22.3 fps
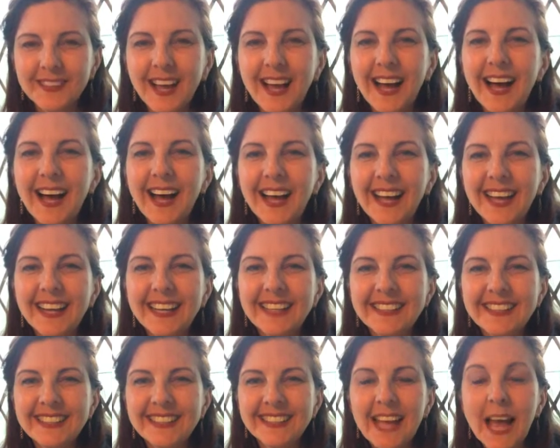
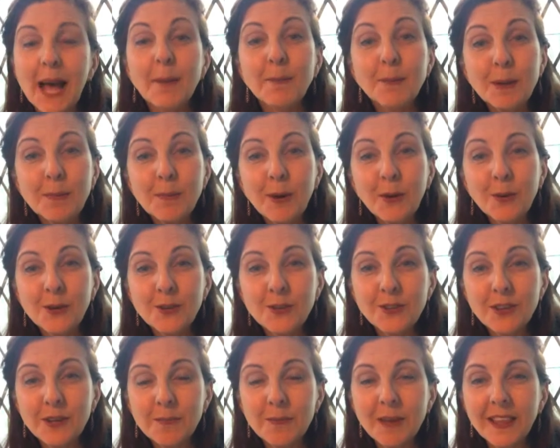Hi, happy
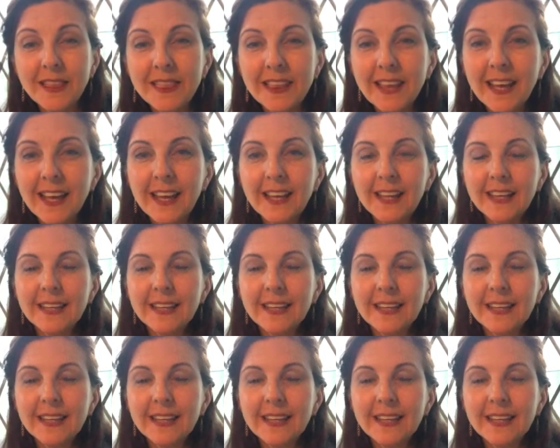Poetry Month.